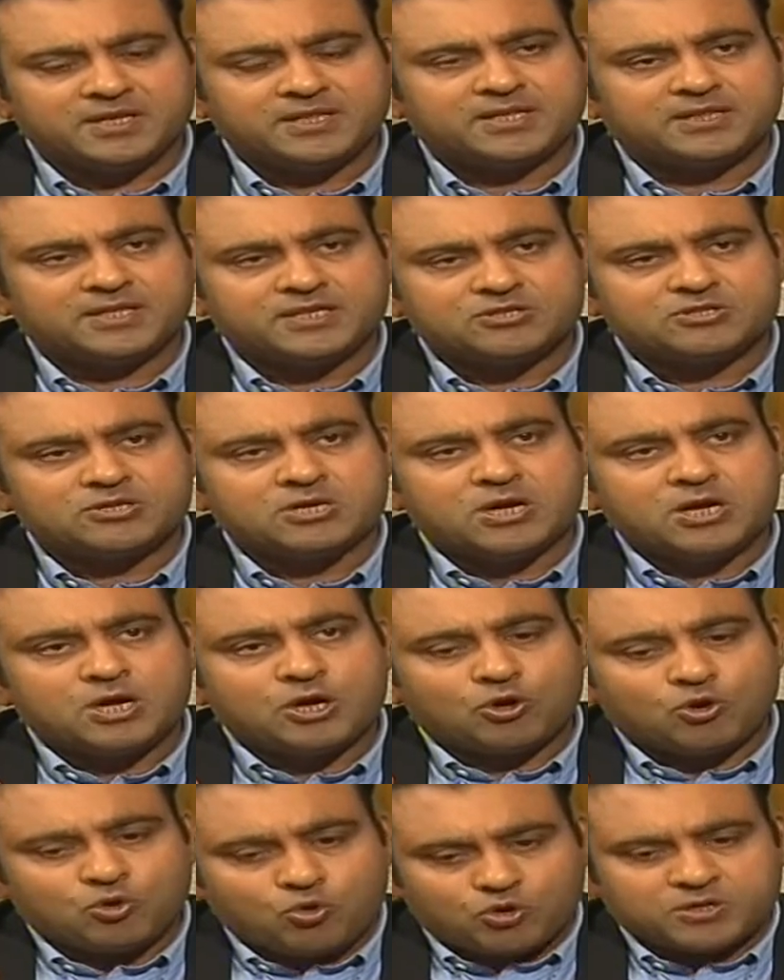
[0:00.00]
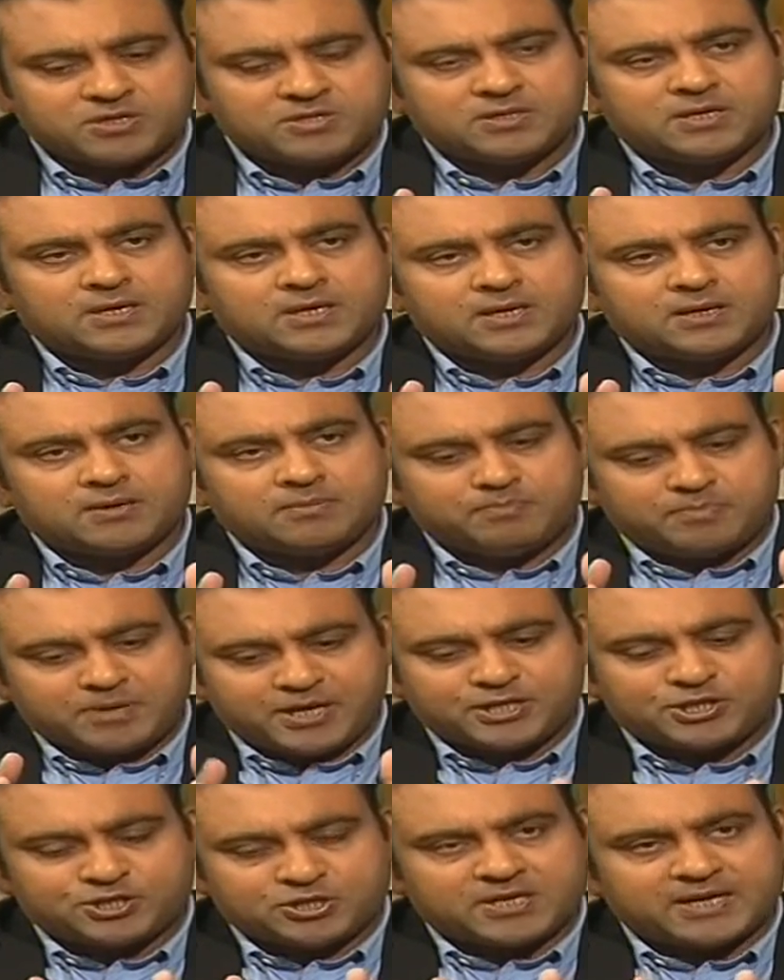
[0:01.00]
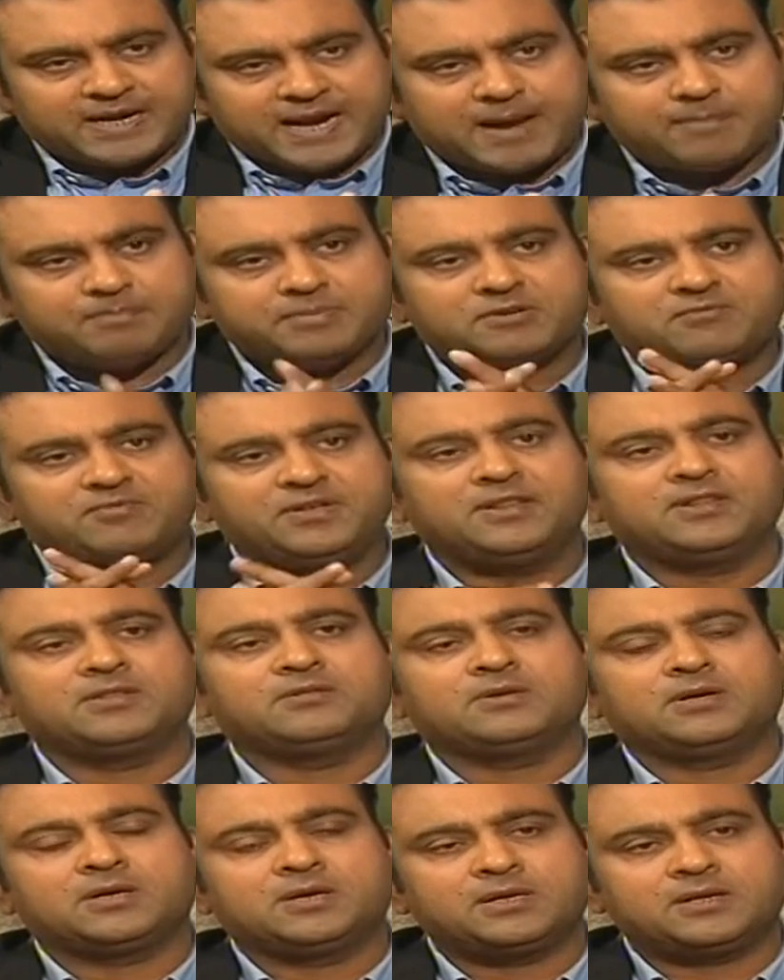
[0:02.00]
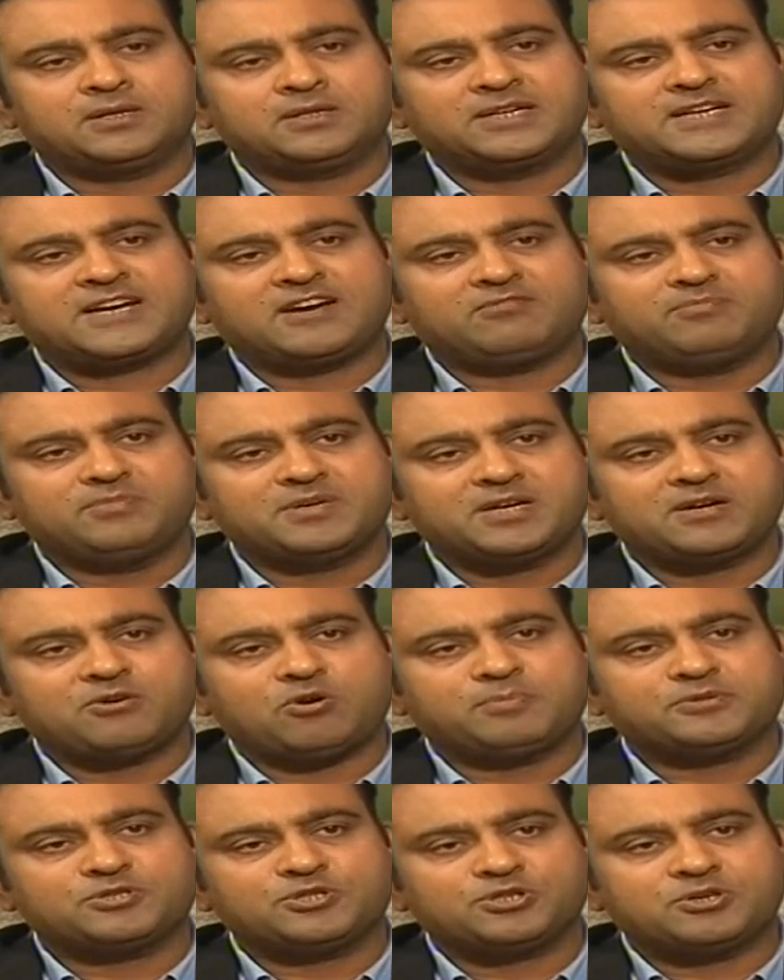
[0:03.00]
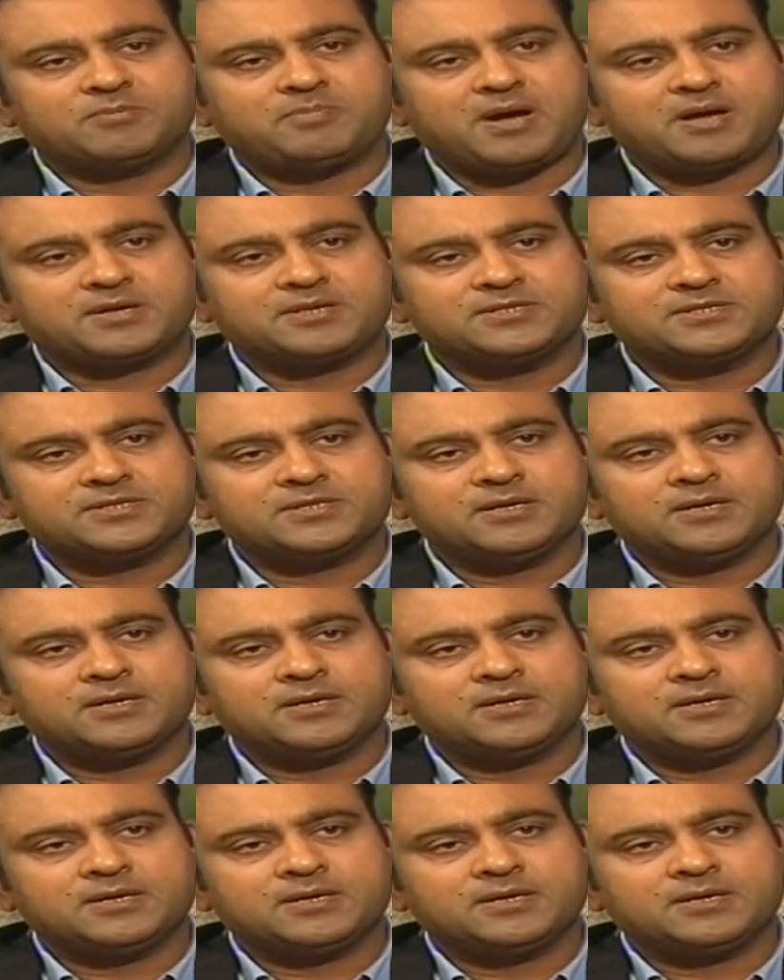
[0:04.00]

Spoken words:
that this could bridge the gap between the government and opposition parties?